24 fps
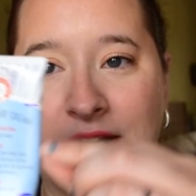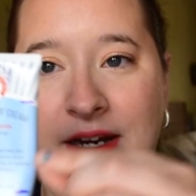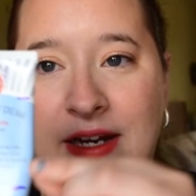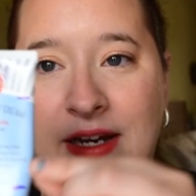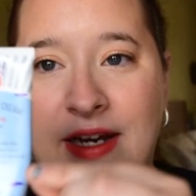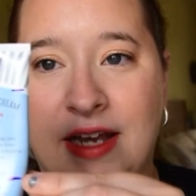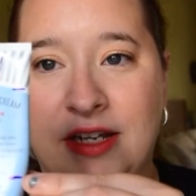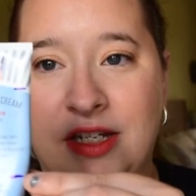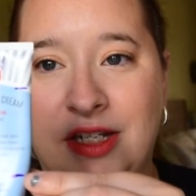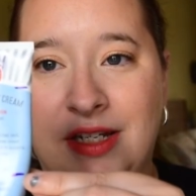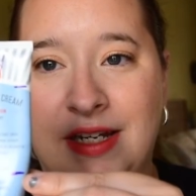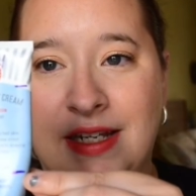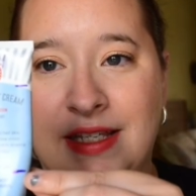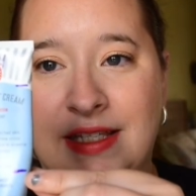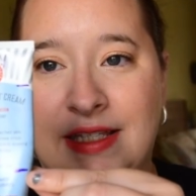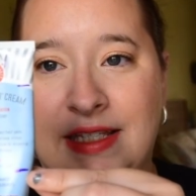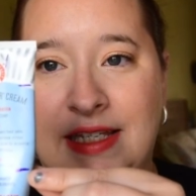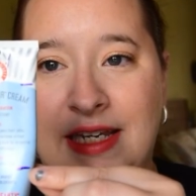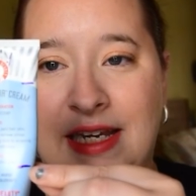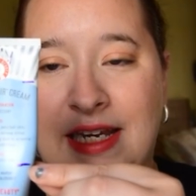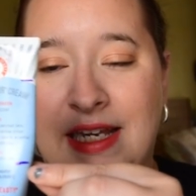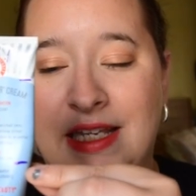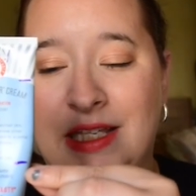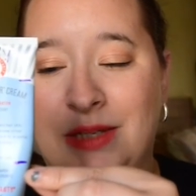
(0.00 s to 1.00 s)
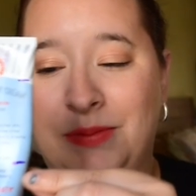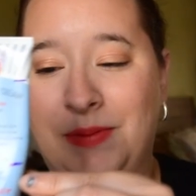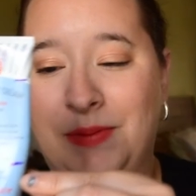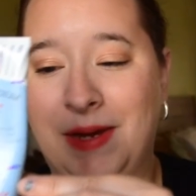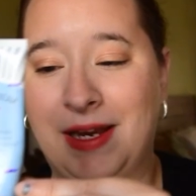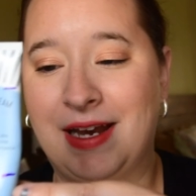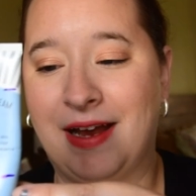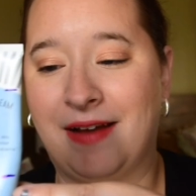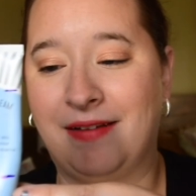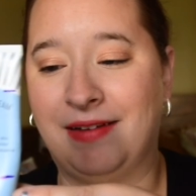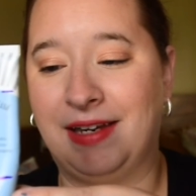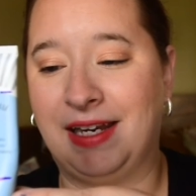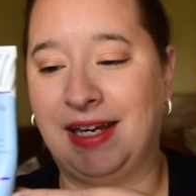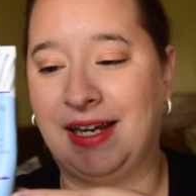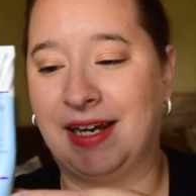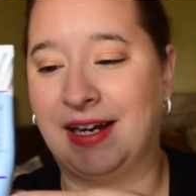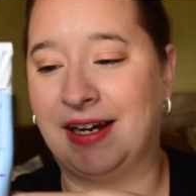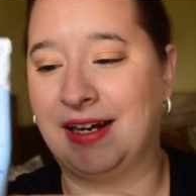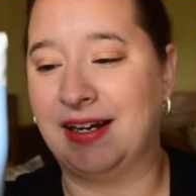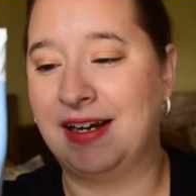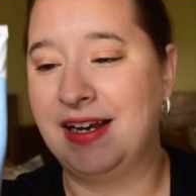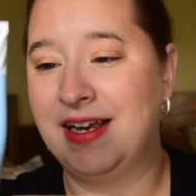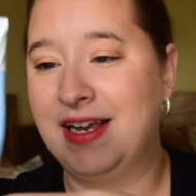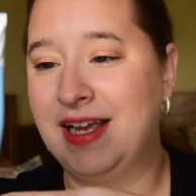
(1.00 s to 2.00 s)
And as you can see, it's way down
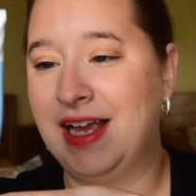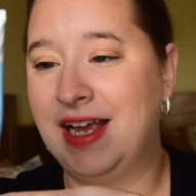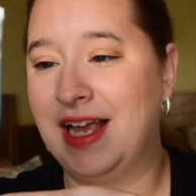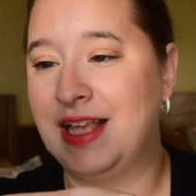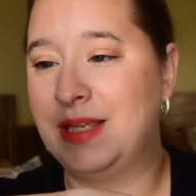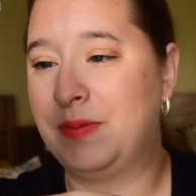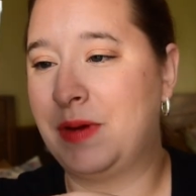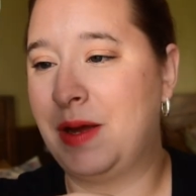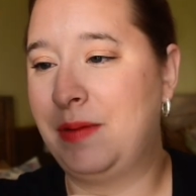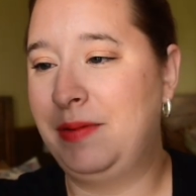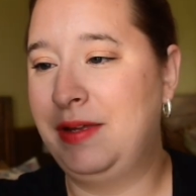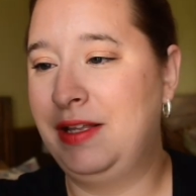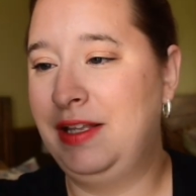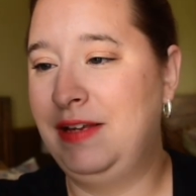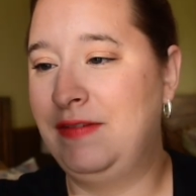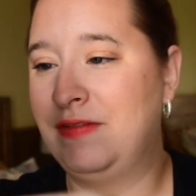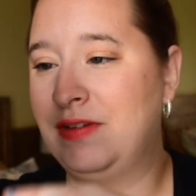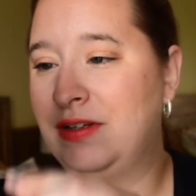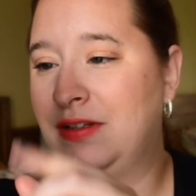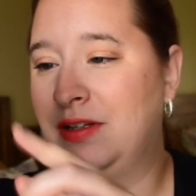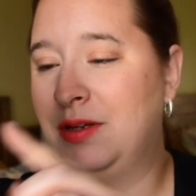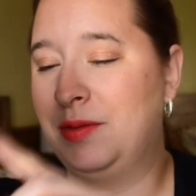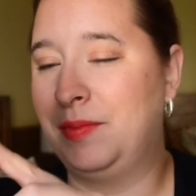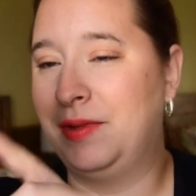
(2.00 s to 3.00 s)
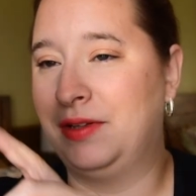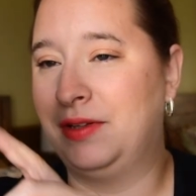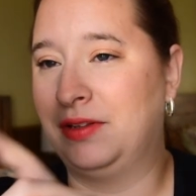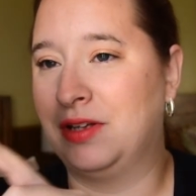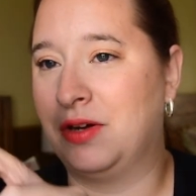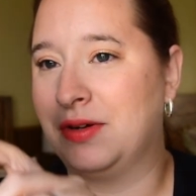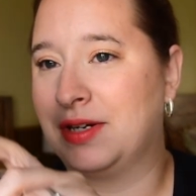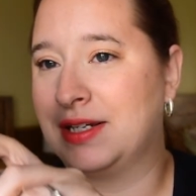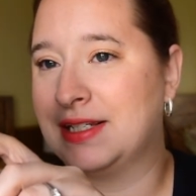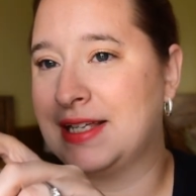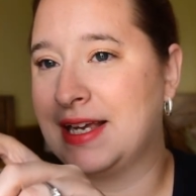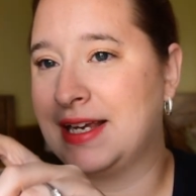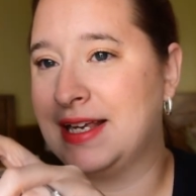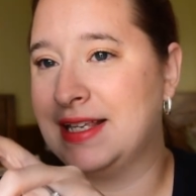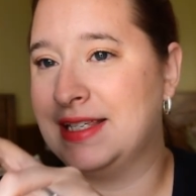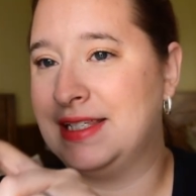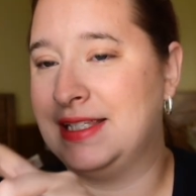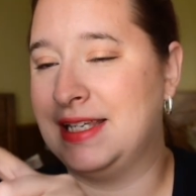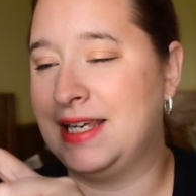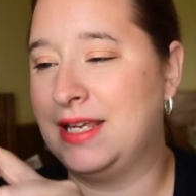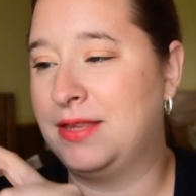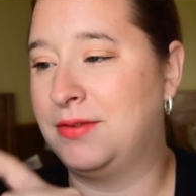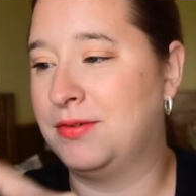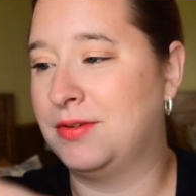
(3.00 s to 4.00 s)
here. It's probably even a little bit lower because I can
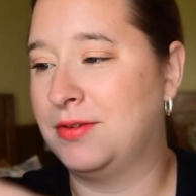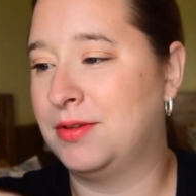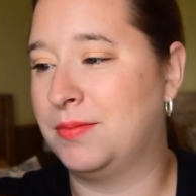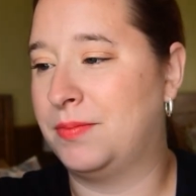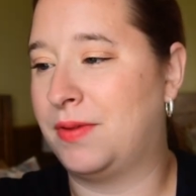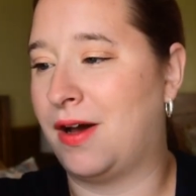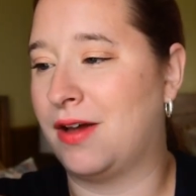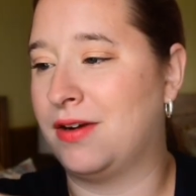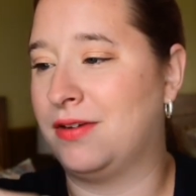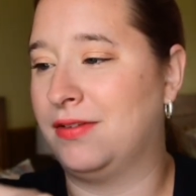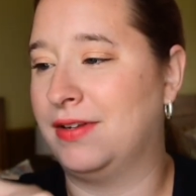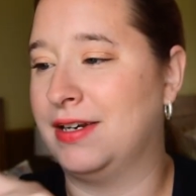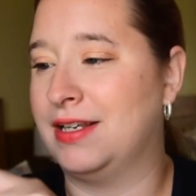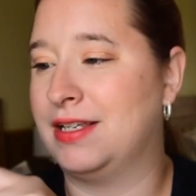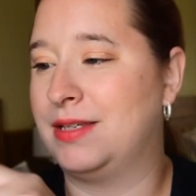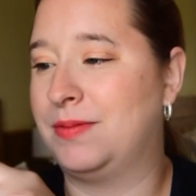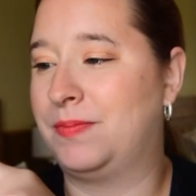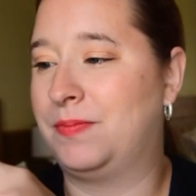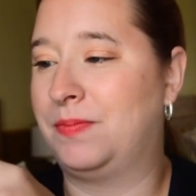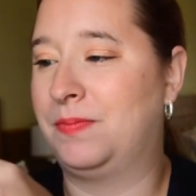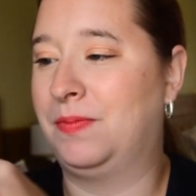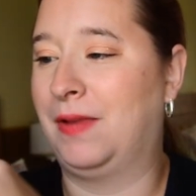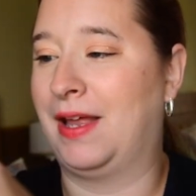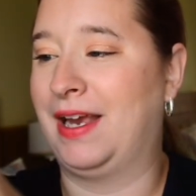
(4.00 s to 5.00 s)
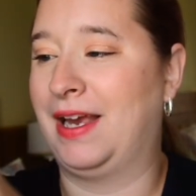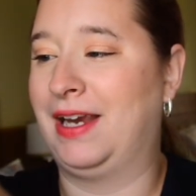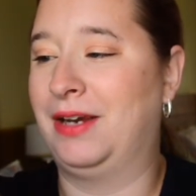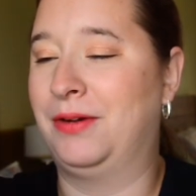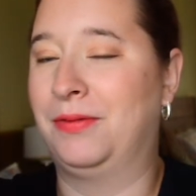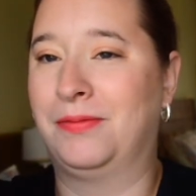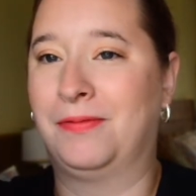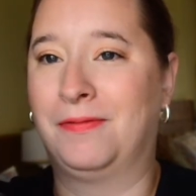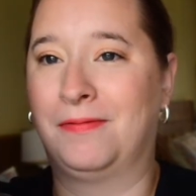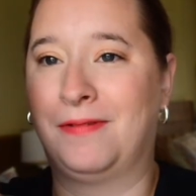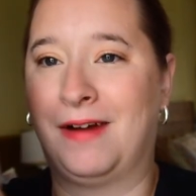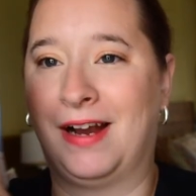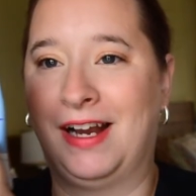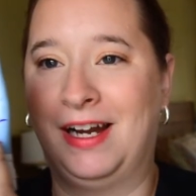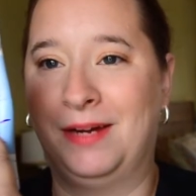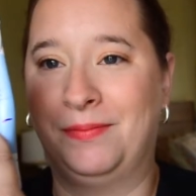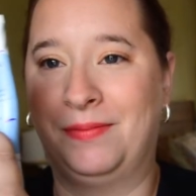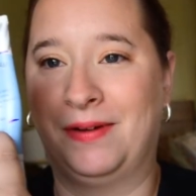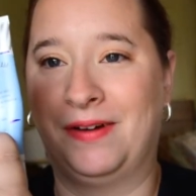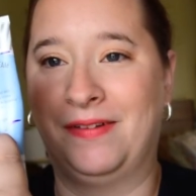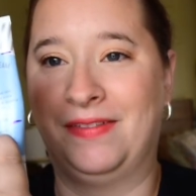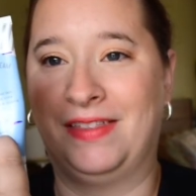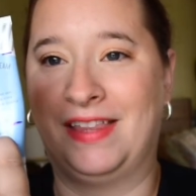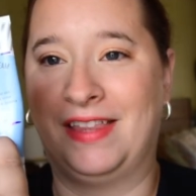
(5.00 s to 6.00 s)
see through the bottle. And it's, like, right
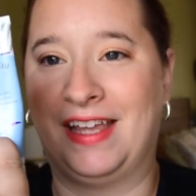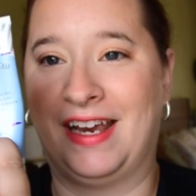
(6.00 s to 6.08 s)
about